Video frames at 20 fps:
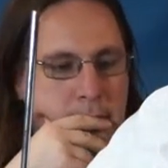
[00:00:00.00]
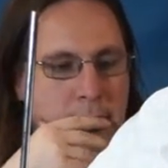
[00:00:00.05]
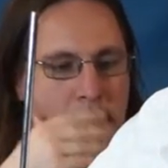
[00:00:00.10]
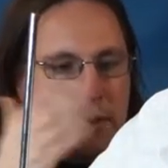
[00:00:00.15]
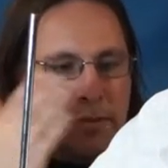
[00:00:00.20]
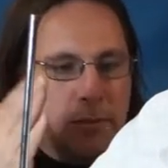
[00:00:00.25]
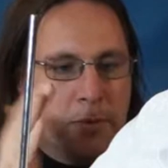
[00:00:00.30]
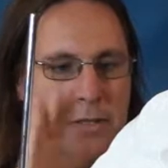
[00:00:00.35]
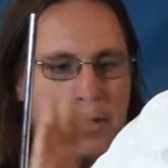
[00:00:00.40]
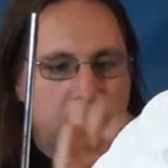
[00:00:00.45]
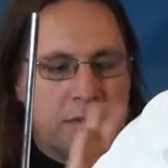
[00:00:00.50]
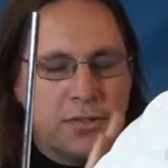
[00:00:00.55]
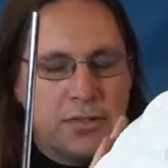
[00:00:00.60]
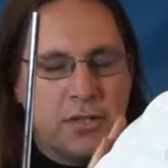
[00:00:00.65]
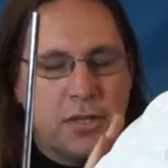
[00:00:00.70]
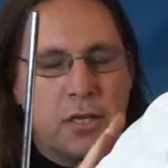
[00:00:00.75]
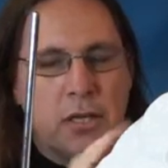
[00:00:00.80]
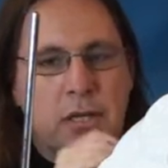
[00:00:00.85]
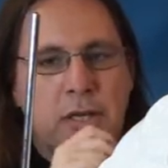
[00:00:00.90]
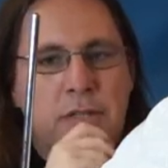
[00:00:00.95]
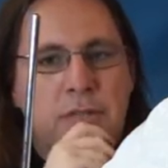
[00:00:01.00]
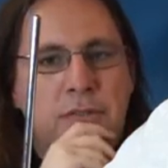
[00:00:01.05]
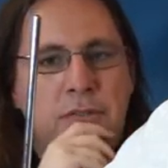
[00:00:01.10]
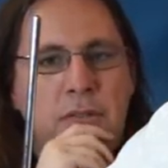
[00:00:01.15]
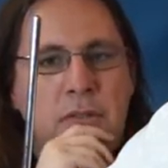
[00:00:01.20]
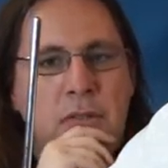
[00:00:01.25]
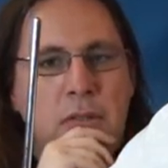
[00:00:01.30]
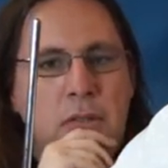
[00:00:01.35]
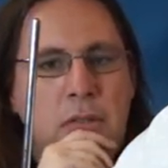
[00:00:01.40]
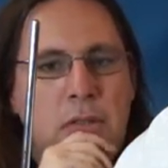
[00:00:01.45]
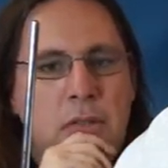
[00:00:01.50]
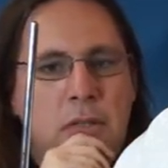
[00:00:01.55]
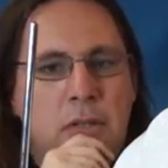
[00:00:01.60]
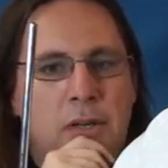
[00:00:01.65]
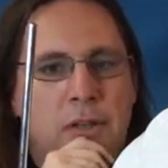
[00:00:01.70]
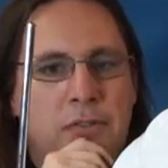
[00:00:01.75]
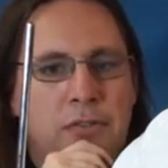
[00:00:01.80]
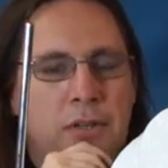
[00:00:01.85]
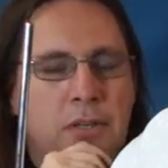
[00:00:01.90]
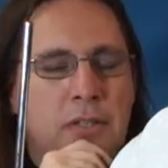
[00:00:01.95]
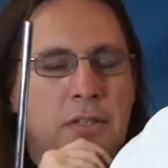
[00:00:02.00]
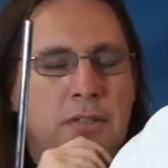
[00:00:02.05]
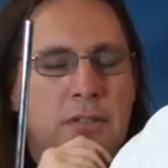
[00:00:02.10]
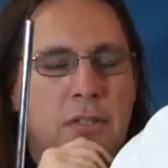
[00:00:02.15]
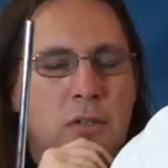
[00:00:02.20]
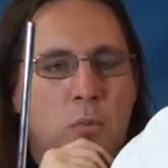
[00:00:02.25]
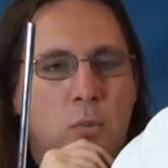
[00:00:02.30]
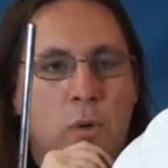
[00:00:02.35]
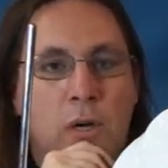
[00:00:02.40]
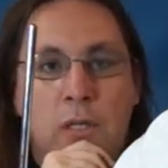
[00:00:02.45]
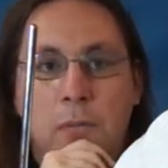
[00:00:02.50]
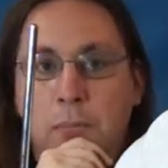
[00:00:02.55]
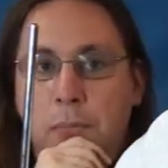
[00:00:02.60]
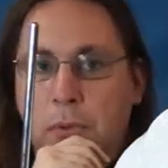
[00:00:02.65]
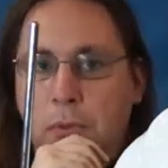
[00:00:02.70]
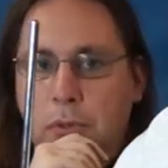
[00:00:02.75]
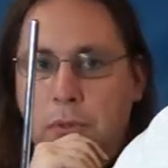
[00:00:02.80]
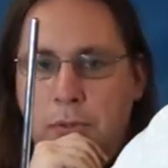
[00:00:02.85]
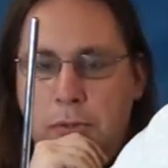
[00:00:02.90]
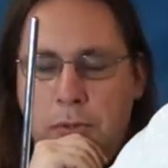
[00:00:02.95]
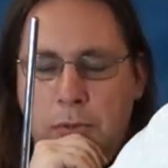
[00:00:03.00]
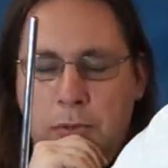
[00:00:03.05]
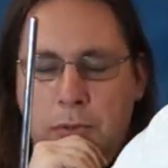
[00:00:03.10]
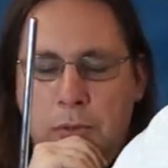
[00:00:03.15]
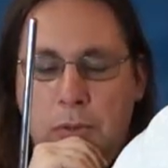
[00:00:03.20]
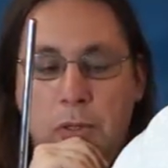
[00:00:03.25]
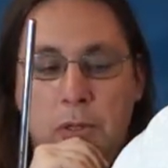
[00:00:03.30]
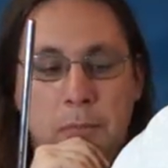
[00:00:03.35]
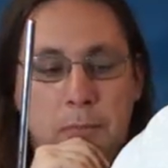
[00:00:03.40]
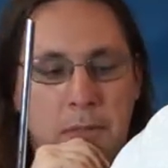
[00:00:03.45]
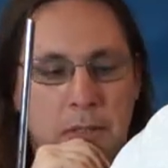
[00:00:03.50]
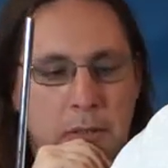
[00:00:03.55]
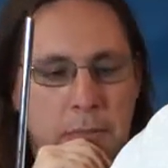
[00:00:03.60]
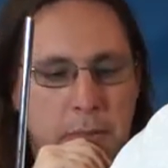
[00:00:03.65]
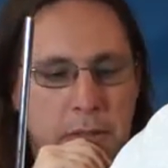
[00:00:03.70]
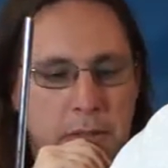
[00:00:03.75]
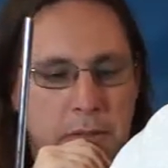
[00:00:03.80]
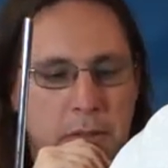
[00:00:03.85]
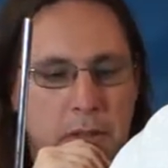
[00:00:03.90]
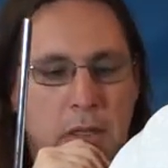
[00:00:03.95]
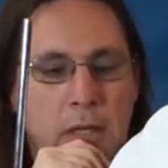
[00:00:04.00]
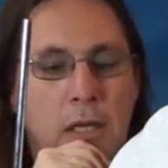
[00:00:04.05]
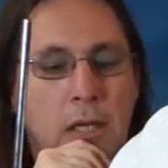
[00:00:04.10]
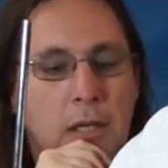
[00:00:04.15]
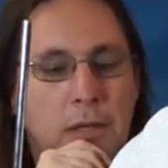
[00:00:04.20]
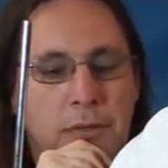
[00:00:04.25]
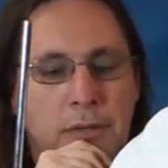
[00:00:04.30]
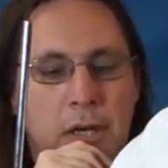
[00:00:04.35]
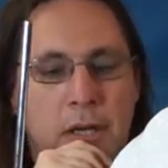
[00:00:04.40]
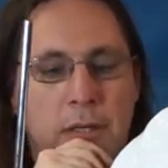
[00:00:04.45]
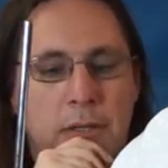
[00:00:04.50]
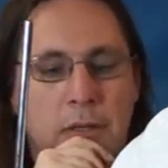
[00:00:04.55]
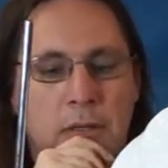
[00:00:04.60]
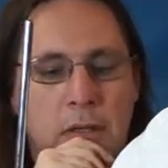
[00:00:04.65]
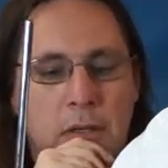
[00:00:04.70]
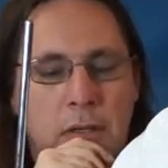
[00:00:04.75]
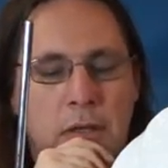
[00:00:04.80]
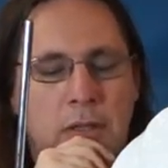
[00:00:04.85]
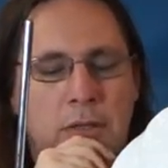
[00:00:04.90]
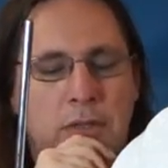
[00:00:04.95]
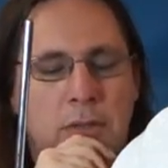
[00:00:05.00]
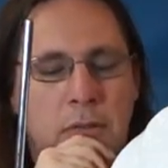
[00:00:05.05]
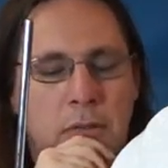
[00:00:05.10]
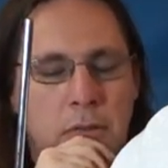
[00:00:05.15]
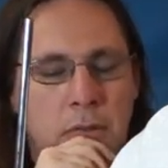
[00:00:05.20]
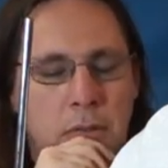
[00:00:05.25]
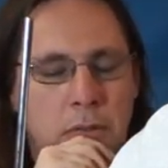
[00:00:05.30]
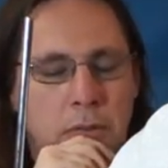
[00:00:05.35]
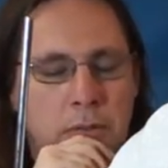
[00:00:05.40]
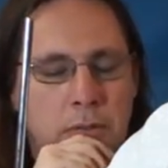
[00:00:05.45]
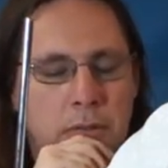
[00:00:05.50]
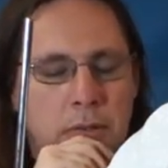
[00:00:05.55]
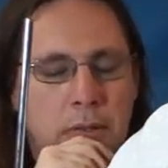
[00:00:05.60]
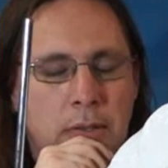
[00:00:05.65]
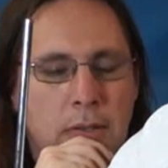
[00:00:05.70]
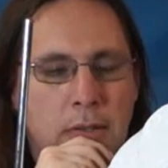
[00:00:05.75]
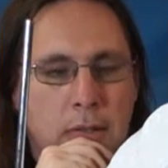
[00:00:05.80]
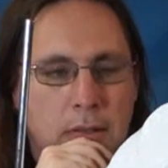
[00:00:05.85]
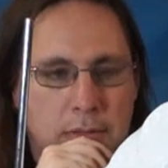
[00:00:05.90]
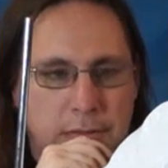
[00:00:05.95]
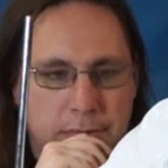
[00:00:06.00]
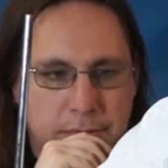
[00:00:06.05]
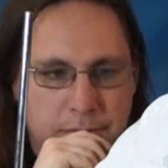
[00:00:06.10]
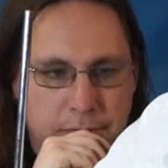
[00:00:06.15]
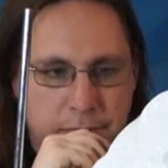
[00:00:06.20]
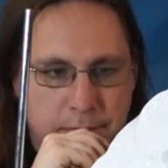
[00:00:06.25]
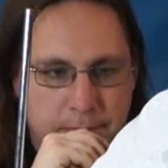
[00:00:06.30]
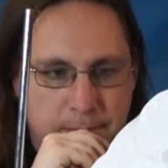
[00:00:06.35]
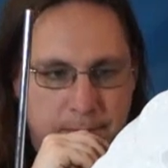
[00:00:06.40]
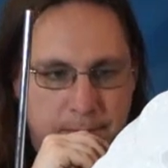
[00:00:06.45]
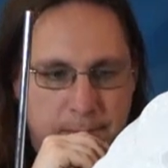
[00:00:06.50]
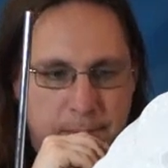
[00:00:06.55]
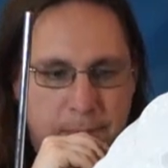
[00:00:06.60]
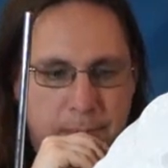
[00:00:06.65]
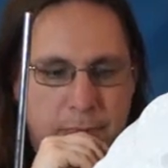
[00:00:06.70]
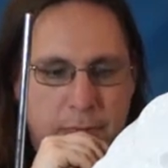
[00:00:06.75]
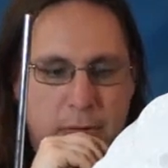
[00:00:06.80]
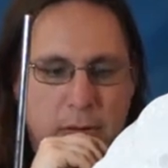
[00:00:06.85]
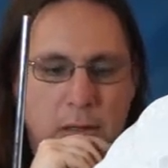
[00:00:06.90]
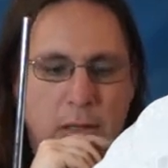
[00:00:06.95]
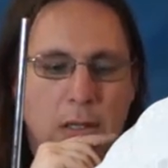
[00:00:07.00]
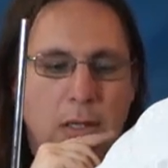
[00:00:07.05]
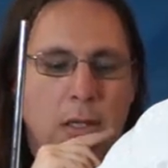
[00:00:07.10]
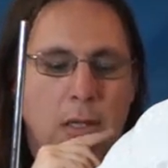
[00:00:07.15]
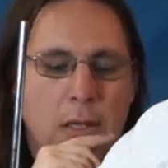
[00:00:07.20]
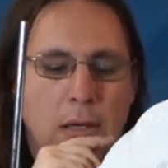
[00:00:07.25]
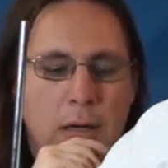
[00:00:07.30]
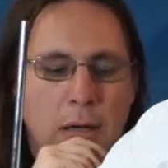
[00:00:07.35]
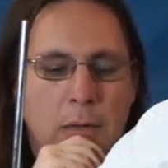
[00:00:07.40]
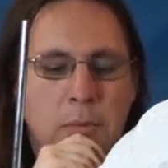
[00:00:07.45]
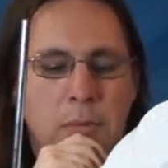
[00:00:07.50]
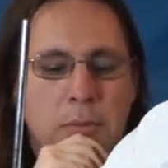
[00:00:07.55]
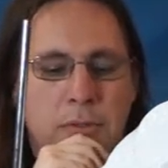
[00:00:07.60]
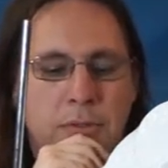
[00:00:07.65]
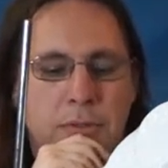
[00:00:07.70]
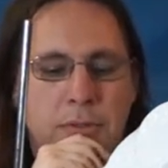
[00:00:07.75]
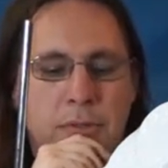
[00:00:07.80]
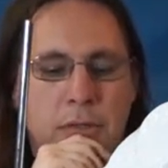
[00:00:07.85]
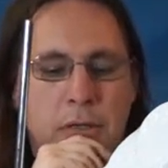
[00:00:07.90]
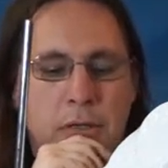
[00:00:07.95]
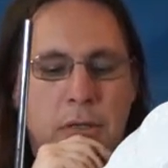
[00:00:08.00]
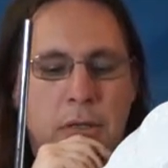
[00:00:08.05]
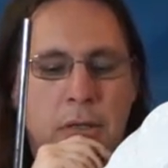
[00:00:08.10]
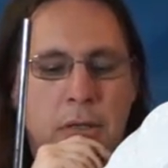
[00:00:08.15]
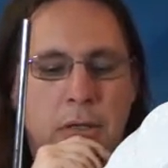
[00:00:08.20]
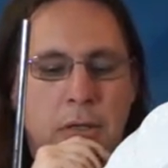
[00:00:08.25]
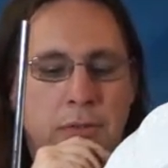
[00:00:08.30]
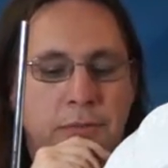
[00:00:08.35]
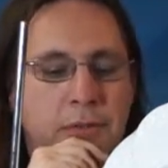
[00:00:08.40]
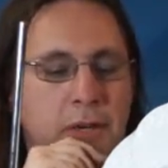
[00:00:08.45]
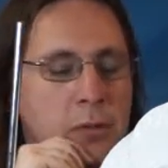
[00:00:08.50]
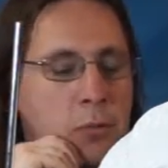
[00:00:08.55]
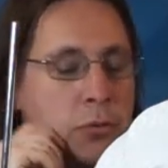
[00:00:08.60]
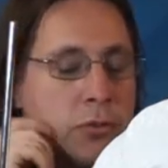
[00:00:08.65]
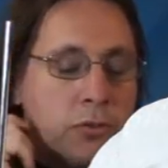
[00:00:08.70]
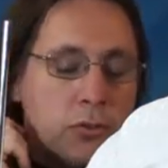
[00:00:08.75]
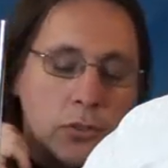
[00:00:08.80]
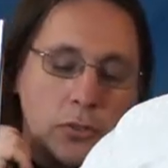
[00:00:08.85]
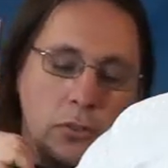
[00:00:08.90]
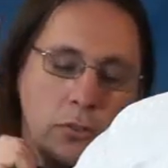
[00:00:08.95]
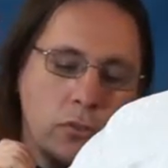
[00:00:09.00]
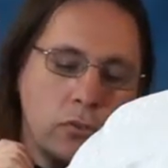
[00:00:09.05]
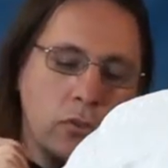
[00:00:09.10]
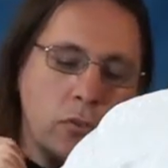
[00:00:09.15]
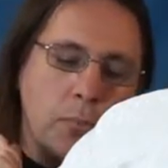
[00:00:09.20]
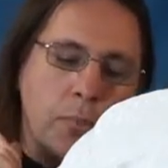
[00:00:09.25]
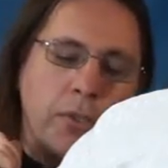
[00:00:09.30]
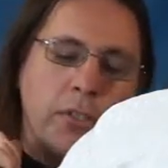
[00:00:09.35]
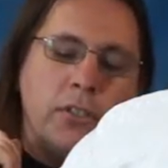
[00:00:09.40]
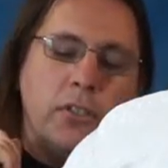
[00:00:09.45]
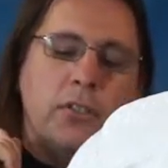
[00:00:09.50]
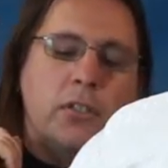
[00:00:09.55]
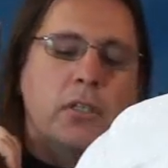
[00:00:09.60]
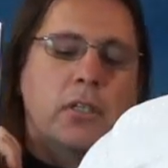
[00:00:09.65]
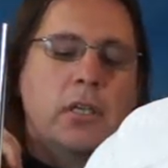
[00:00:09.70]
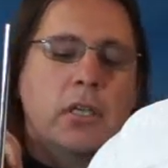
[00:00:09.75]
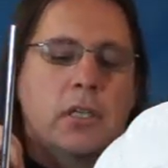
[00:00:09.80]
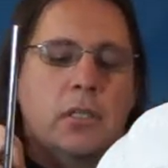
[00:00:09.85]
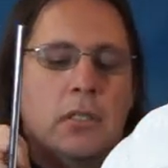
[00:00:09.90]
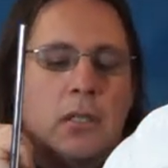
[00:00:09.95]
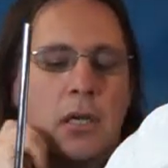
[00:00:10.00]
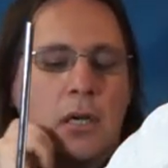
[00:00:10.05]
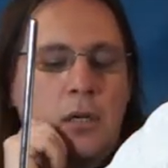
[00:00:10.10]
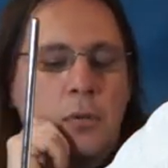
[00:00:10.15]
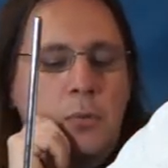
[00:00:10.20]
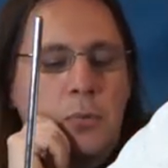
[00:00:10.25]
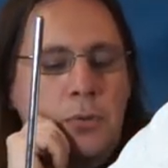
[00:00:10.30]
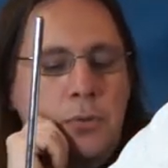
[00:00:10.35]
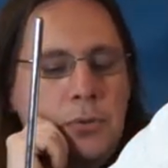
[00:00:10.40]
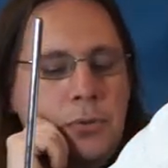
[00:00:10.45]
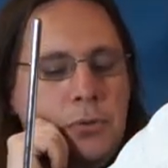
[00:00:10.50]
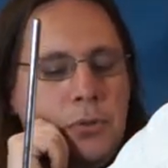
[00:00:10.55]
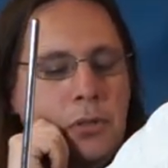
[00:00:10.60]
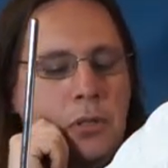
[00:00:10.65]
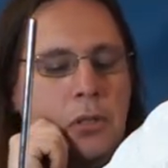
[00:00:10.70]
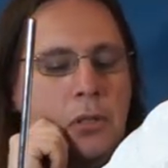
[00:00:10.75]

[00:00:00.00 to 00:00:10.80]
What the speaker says: as well as sides thickness of 1.2 millimeter. That is not enough. I would say if I would to print it again, I would